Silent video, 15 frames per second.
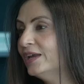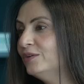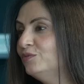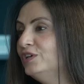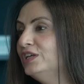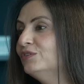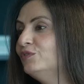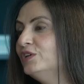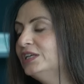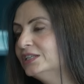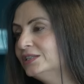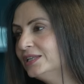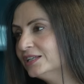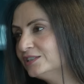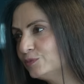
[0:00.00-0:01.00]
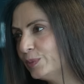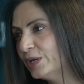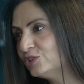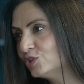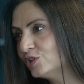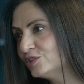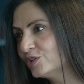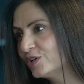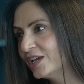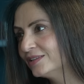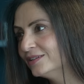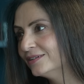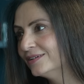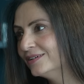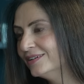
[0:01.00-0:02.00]
and mm. we we did that special
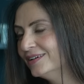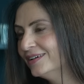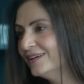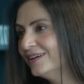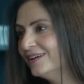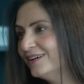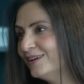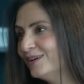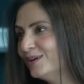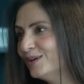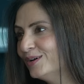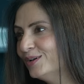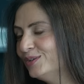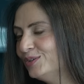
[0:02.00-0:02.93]
together mm. uh,